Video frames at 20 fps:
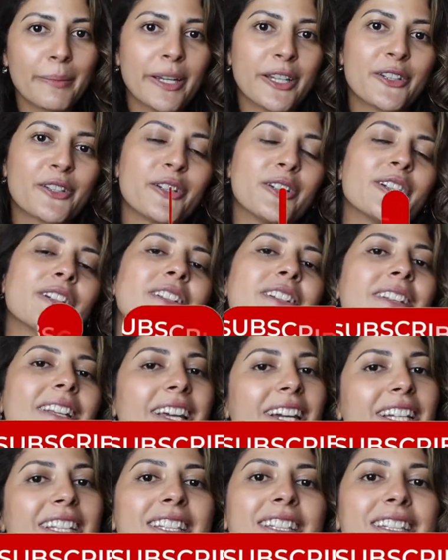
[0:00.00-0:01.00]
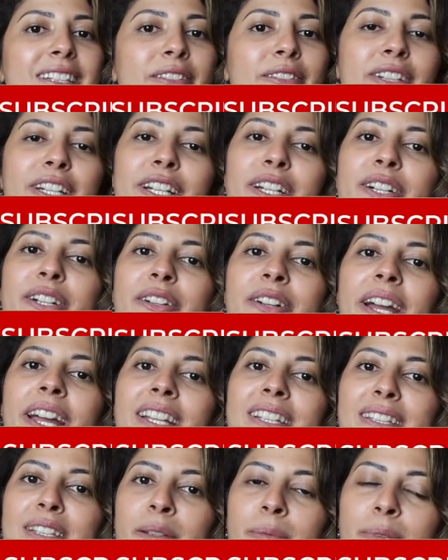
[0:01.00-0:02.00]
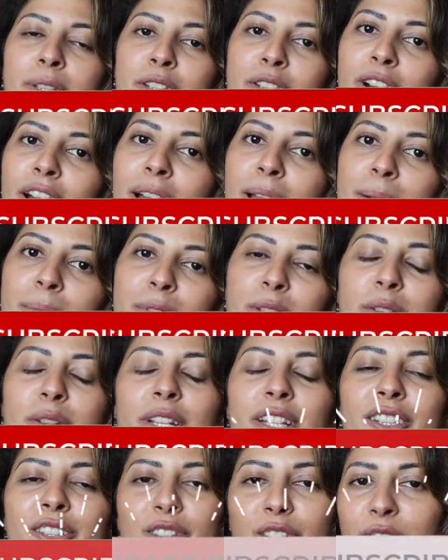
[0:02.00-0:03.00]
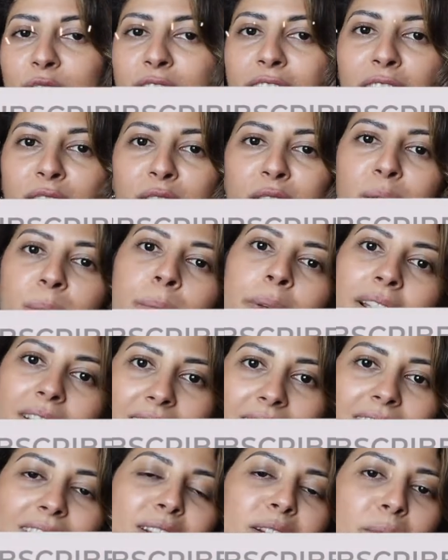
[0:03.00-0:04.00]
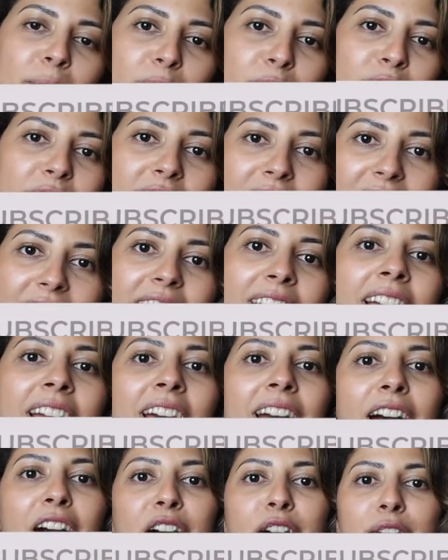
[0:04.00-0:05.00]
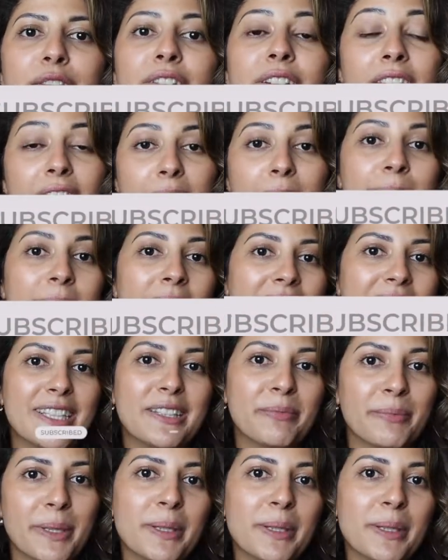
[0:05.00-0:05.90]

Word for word: make sure to like this video and subscribe so you can join our amazing community of like-minded